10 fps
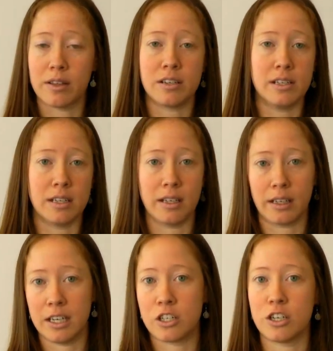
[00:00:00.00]
whether she's in
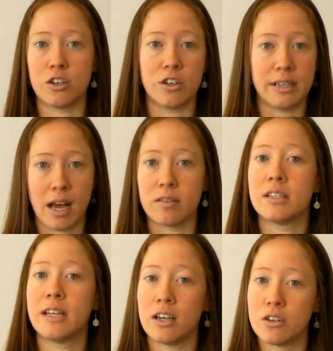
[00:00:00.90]
the kitchen or
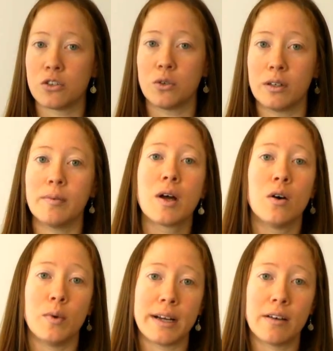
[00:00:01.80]
downstairs or
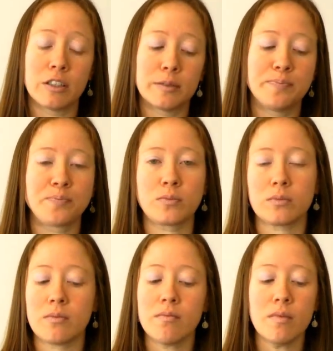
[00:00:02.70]
whatever.
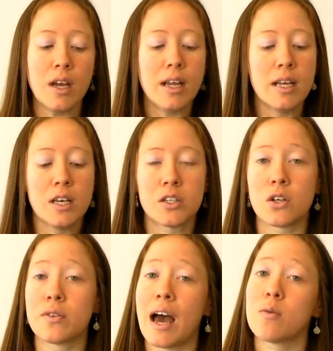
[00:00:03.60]
So